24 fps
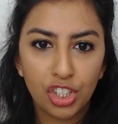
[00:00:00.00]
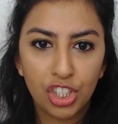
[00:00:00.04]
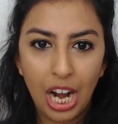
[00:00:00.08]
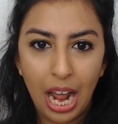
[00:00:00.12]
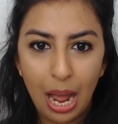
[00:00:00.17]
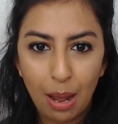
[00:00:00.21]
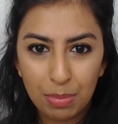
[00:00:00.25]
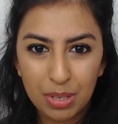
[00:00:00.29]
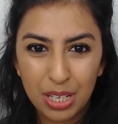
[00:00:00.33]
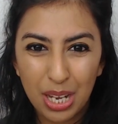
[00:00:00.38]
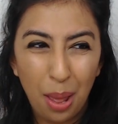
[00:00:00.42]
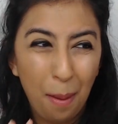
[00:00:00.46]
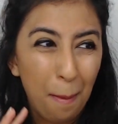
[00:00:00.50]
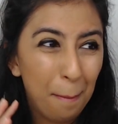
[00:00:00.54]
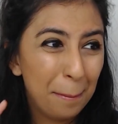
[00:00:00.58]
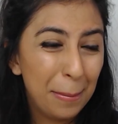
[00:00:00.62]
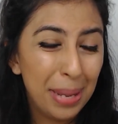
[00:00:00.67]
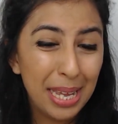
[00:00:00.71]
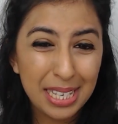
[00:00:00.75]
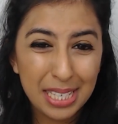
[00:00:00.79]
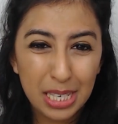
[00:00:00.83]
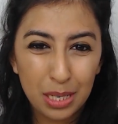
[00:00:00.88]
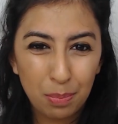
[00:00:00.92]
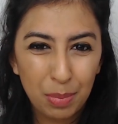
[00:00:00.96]
chapter,
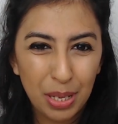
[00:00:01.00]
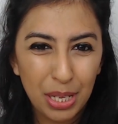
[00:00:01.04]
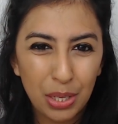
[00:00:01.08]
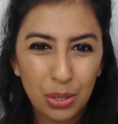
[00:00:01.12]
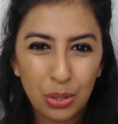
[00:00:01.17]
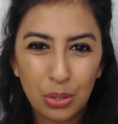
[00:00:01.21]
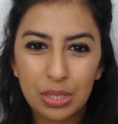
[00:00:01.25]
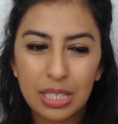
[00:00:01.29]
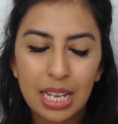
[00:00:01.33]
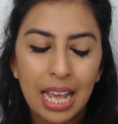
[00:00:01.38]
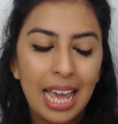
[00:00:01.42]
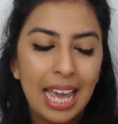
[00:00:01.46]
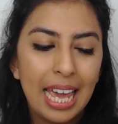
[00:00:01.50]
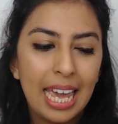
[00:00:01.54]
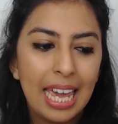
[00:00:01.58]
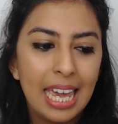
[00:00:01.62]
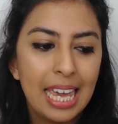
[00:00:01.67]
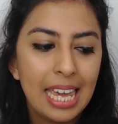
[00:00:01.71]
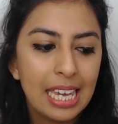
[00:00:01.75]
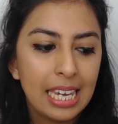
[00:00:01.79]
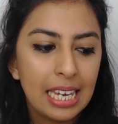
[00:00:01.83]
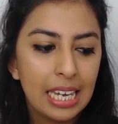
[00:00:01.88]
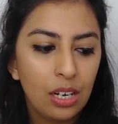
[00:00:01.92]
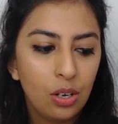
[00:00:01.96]
missed pills,
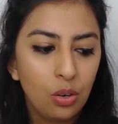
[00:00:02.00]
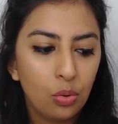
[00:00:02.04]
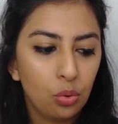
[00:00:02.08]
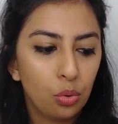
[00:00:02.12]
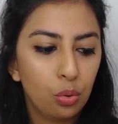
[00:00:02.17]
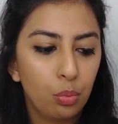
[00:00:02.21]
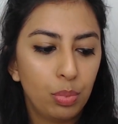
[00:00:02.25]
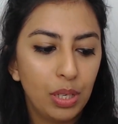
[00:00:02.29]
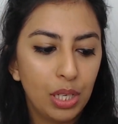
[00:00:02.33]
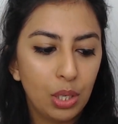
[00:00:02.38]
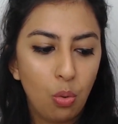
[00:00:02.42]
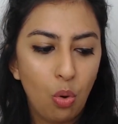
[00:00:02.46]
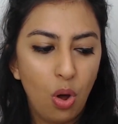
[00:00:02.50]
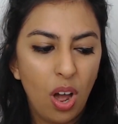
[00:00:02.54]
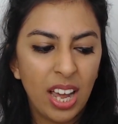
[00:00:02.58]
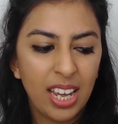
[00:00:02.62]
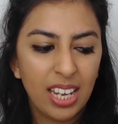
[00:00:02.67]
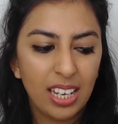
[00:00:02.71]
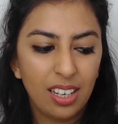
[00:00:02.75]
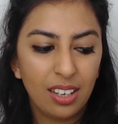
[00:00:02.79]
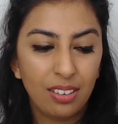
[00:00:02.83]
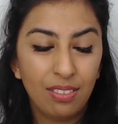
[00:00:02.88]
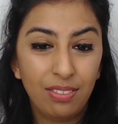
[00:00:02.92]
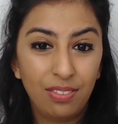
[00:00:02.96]
it can all be
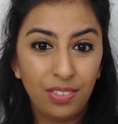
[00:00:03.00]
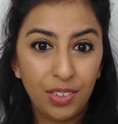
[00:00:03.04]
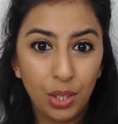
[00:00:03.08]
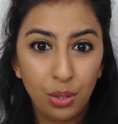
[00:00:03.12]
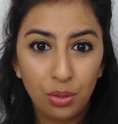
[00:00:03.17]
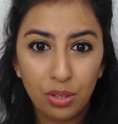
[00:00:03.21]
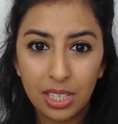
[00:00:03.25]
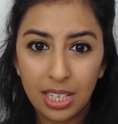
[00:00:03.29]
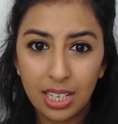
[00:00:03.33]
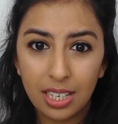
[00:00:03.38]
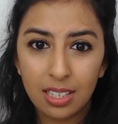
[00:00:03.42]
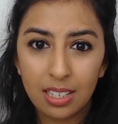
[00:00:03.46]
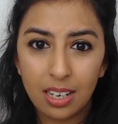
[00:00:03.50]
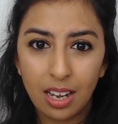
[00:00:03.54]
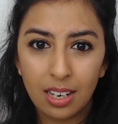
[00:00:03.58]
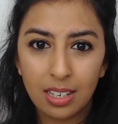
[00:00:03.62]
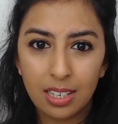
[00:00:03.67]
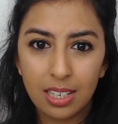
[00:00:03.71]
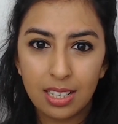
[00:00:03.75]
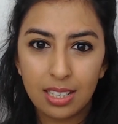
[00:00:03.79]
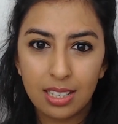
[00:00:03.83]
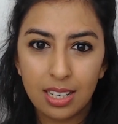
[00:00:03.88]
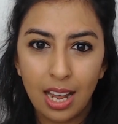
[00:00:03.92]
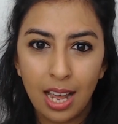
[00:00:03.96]
quite confusing to
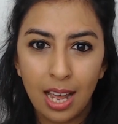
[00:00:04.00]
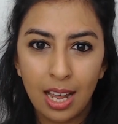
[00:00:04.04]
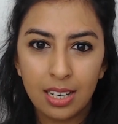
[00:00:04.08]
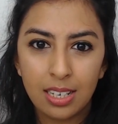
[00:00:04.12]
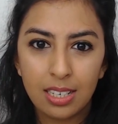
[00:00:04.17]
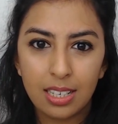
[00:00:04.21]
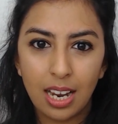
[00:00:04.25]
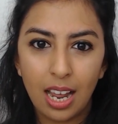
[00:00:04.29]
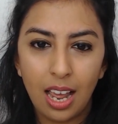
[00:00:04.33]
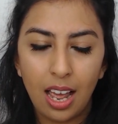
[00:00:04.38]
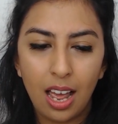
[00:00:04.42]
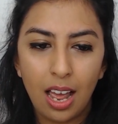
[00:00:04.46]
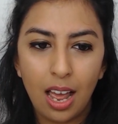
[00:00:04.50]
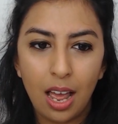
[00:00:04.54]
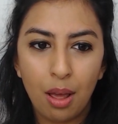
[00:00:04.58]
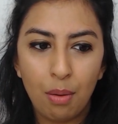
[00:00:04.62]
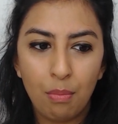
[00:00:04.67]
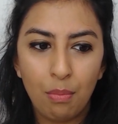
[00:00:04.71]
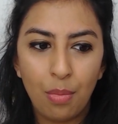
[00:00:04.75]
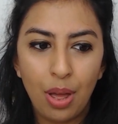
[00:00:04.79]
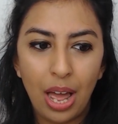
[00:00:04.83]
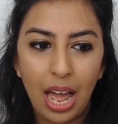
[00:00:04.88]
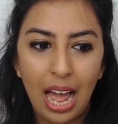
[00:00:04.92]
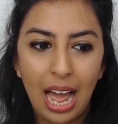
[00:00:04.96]
understand.
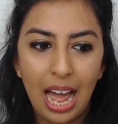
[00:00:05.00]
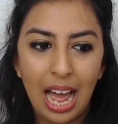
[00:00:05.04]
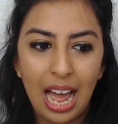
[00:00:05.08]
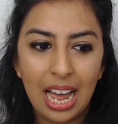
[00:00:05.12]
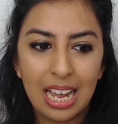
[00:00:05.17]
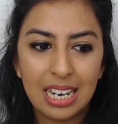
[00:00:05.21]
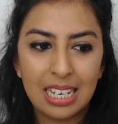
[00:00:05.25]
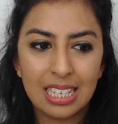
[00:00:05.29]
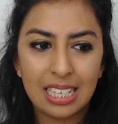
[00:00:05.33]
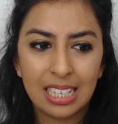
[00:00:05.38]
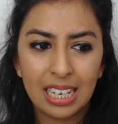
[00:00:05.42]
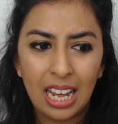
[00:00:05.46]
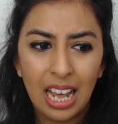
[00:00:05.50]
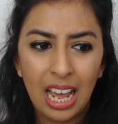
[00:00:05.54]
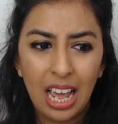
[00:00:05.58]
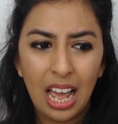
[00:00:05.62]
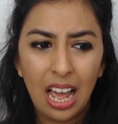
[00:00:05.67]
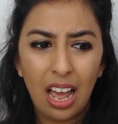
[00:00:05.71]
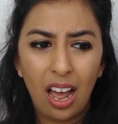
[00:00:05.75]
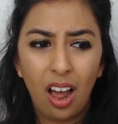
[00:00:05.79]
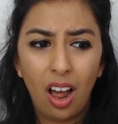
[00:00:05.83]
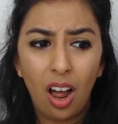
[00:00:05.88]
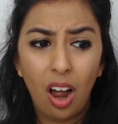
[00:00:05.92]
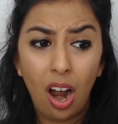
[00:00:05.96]
And
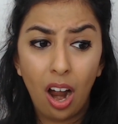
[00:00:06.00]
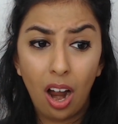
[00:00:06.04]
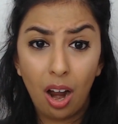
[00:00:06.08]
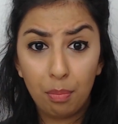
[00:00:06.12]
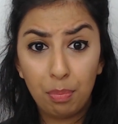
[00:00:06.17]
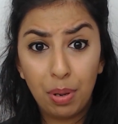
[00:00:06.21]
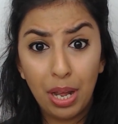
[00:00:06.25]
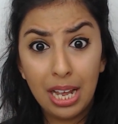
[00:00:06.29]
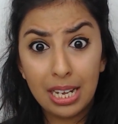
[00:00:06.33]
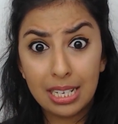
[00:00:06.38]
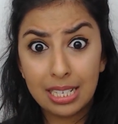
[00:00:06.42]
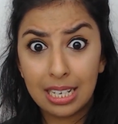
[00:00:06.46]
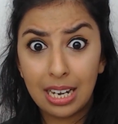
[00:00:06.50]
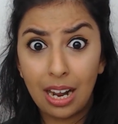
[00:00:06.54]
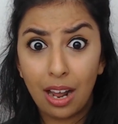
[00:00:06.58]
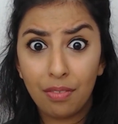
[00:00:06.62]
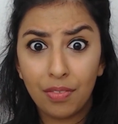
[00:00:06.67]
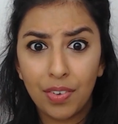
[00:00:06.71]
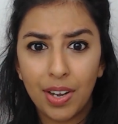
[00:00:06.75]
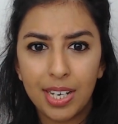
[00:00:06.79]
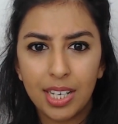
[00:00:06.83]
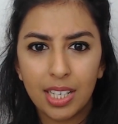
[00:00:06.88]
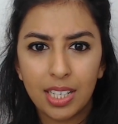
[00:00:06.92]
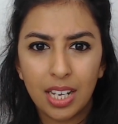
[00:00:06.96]
personally, I
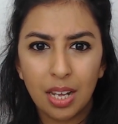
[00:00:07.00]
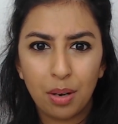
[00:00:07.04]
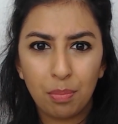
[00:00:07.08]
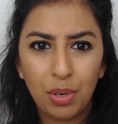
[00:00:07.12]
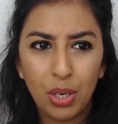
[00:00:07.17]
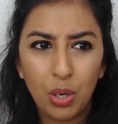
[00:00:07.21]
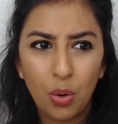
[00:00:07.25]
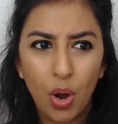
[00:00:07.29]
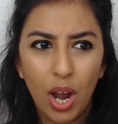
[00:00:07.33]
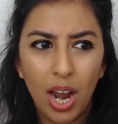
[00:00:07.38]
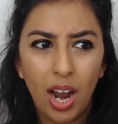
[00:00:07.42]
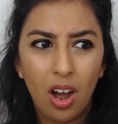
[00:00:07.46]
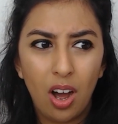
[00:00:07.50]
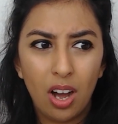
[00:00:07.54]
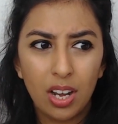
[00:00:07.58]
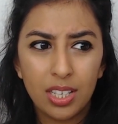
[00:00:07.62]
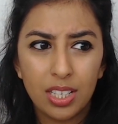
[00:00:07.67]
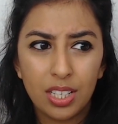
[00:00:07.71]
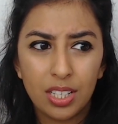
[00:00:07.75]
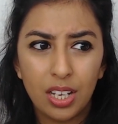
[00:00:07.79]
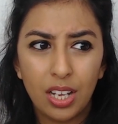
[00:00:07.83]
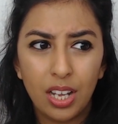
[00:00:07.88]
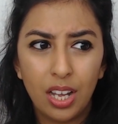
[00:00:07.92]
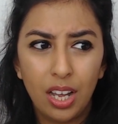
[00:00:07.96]
find it can be quite
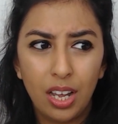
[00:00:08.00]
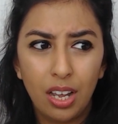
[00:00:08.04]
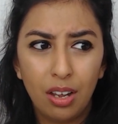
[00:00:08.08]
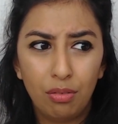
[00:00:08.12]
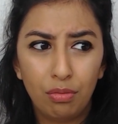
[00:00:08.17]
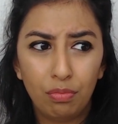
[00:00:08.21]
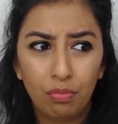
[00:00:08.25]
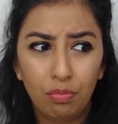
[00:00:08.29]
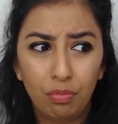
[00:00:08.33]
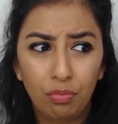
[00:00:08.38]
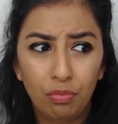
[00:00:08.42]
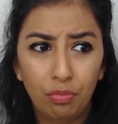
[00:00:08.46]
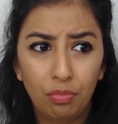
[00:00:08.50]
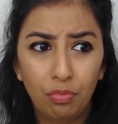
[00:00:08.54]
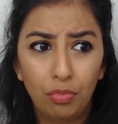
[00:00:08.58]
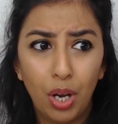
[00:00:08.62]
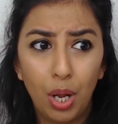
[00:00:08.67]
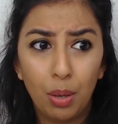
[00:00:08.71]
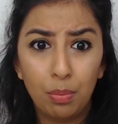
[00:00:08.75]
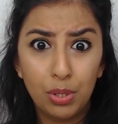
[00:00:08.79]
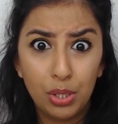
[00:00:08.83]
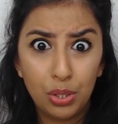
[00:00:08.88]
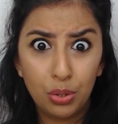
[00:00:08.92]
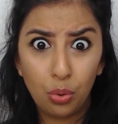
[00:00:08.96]
hard to
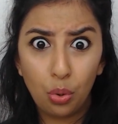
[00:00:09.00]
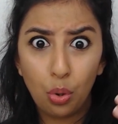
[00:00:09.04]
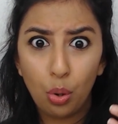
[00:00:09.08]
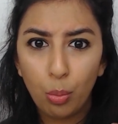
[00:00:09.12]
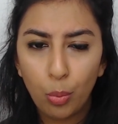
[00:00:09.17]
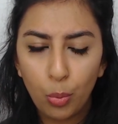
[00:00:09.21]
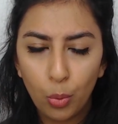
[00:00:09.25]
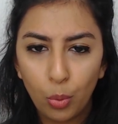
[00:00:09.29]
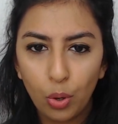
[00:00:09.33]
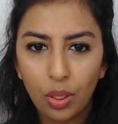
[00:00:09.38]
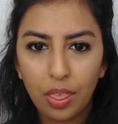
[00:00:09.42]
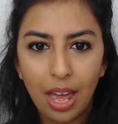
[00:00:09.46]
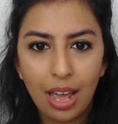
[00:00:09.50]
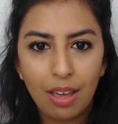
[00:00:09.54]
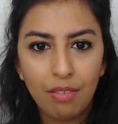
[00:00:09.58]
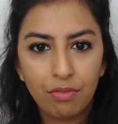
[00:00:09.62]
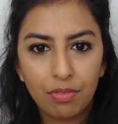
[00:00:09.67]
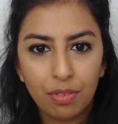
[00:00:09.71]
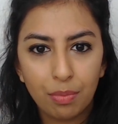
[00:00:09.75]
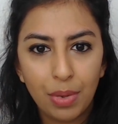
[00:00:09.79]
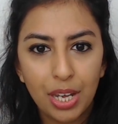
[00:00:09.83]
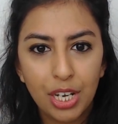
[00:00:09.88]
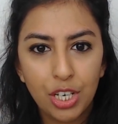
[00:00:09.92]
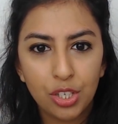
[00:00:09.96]
absorb all of that
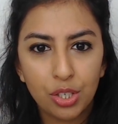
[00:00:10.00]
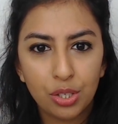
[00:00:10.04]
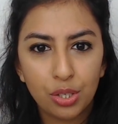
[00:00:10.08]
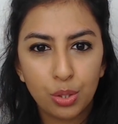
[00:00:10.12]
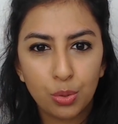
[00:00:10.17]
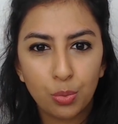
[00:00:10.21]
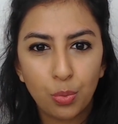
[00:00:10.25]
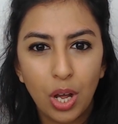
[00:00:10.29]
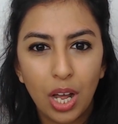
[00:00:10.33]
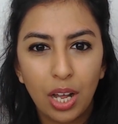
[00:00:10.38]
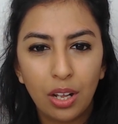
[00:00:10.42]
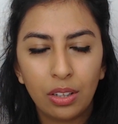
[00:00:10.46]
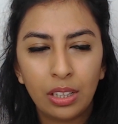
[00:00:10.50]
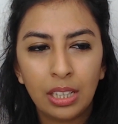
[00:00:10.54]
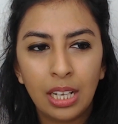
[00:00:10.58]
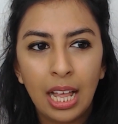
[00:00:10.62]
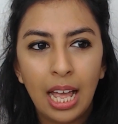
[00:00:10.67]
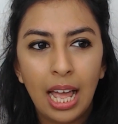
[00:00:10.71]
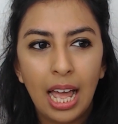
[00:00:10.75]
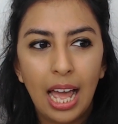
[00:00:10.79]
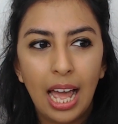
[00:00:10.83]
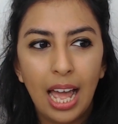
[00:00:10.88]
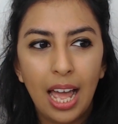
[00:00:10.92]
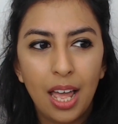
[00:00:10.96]
information as well.
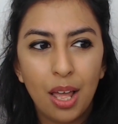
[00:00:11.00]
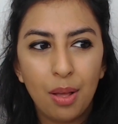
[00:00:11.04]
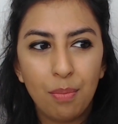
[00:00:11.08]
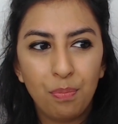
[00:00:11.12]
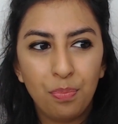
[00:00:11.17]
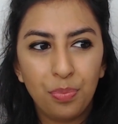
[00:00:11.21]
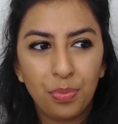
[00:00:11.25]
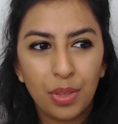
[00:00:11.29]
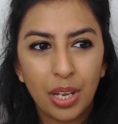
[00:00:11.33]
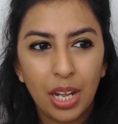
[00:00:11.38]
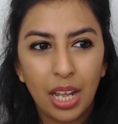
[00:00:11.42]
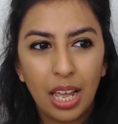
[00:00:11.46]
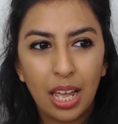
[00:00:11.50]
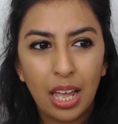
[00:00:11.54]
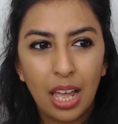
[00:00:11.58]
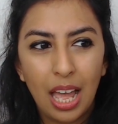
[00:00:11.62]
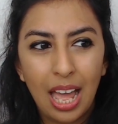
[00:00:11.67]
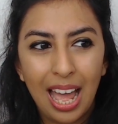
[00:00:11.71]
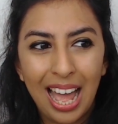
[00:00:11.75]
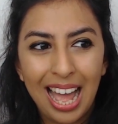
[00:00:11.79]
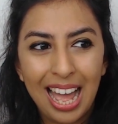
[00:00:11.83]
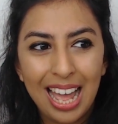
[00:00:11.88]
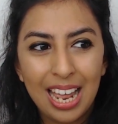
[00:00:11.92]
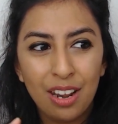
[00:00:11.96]
And
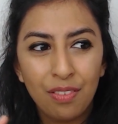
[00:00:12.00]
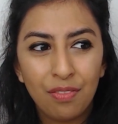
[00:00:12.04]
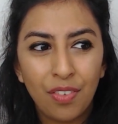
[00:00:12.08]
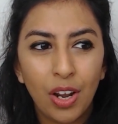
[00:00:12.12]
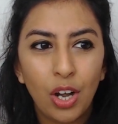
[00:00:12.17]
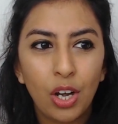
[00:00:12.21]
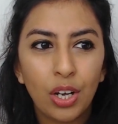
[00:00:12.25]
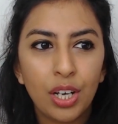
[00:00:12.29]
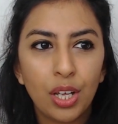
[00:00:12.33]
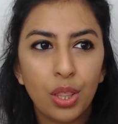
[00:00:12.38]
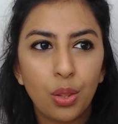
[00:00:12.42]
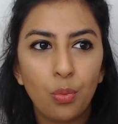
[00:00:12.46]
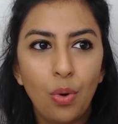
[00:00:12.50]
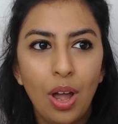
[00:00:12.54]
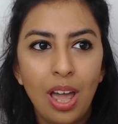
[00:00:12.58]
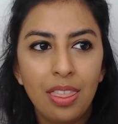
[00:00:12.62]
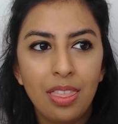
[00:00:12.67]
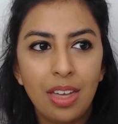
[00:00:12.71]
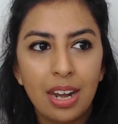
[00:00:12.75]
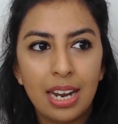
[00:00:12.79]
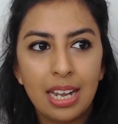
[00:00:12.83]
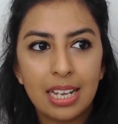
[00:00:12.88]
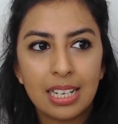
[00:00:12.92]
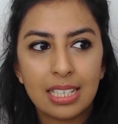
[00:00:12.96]
if I look at the way
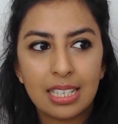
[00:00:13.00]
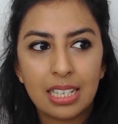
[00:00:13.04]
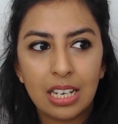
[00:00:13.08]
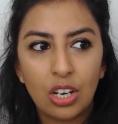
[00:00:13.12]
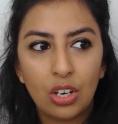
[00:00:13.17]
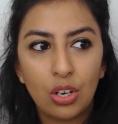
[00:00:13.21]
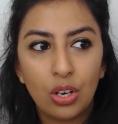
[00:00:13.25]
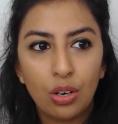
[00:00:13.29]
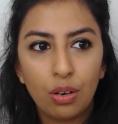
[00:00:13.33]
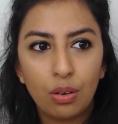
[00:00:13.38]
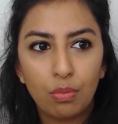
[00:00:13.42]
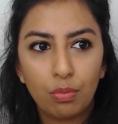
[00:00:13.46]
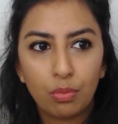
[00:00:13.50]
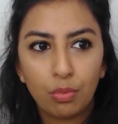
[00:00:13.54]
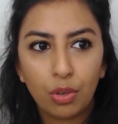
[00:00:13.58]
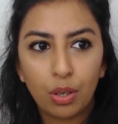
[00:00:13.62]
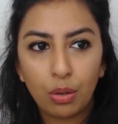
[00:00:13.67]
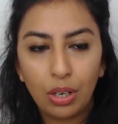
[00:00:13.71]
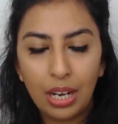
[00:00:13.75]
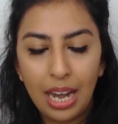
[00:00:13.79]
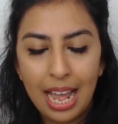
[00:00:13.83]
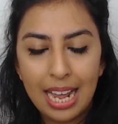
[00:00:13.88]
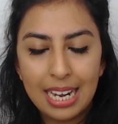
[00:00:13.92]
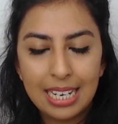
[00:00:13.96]
that it's
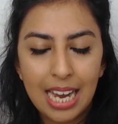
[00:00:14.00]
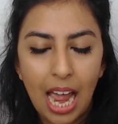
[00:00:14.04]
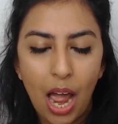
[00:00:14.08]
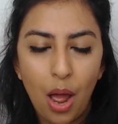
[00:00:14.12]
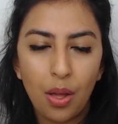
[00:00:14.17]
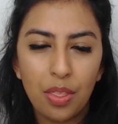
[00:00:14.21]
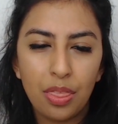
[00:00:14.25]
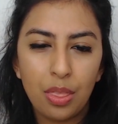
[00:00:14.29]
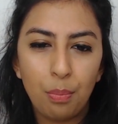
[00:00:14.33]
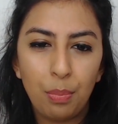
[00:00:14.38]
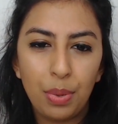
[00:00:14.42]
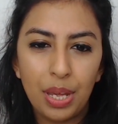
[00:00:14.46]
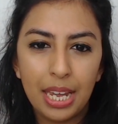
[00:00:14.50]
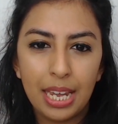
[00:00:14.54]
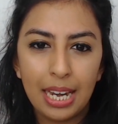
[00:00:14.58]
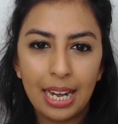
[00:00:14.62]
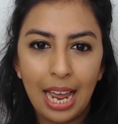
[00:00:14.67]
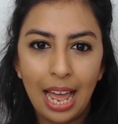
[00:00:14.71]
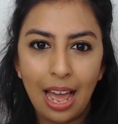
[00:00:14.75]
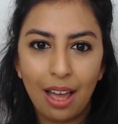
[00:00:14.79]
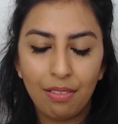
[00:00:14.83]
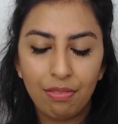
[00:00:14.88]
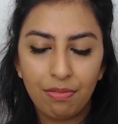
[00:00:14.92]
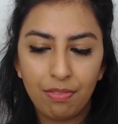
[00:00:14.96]
laid out in the
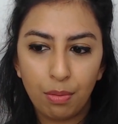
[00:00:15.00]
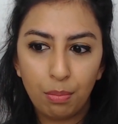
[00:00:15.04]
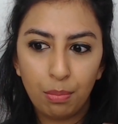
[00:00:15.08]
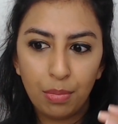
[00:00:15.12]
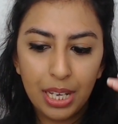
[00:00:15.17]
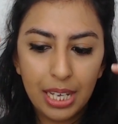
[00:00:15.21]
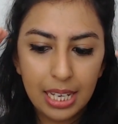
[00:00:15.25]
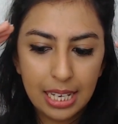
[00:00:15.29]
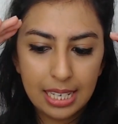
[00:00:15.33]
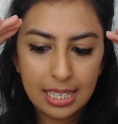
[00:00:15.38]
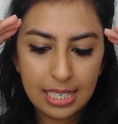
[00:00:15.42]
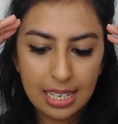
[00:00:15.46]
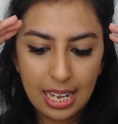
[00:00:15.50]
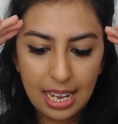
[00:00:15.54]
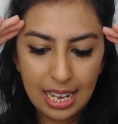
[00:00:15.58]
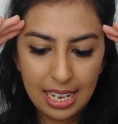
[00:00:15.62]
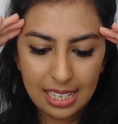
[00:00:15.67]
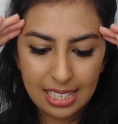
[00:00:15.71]
BNF, for me,